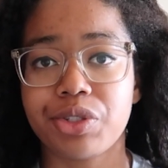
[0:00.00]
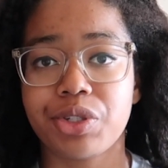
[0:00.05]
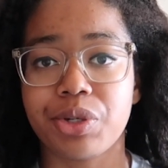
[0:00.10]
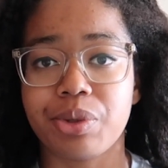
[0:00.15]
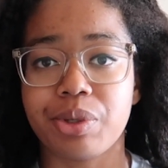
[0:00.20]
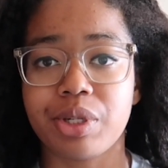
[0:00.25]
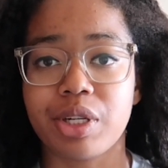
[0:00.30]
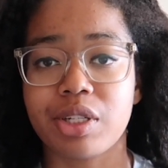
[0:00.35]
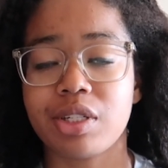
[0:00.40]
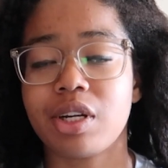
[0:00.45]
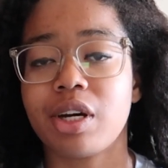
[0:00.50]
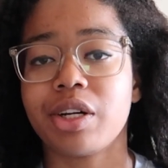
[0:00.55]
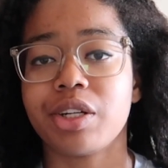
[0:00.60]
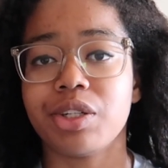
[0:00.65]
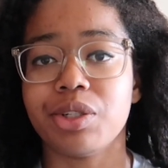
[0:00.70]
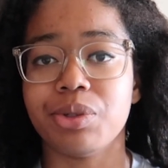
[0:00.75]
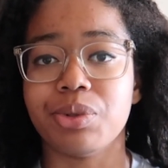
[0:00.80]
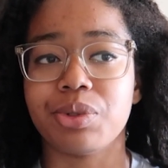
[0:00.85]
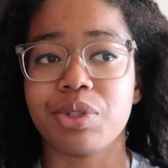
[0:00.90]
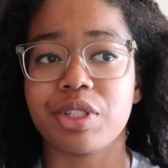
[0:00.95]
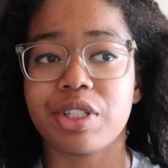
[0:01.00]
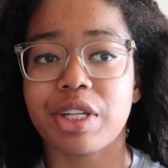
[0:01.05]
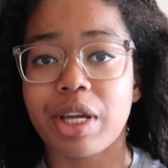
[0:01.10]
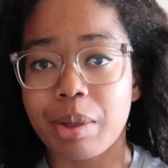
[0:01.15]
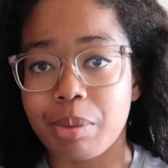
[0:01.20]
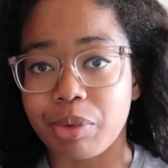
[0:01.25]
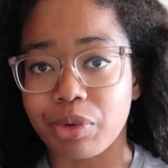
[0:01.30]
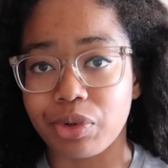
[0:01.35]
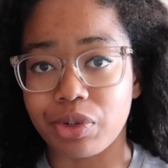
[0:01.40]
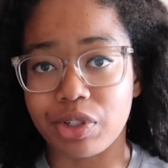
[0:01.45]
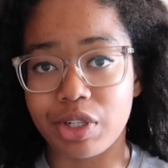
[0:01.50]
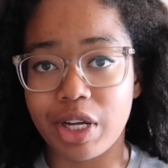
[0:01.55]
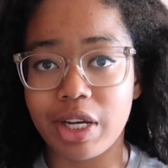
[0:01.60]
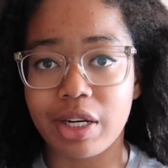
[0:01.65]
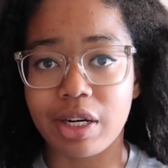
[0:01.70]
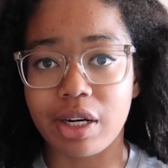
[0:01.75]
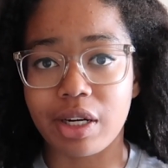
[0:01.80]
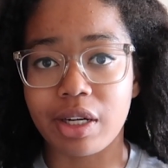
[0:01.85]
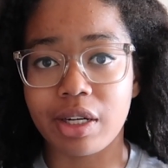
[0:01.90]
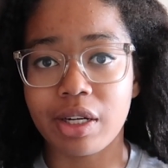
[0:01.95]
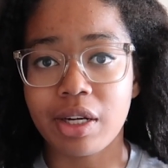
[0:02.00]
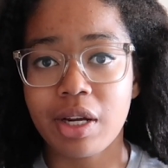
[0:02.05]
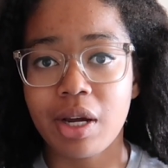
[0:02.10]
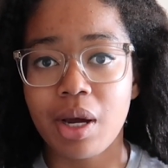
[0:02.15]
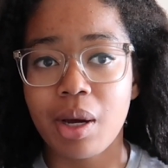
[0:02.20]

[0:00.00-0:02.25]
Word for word: so it does not use labeled data,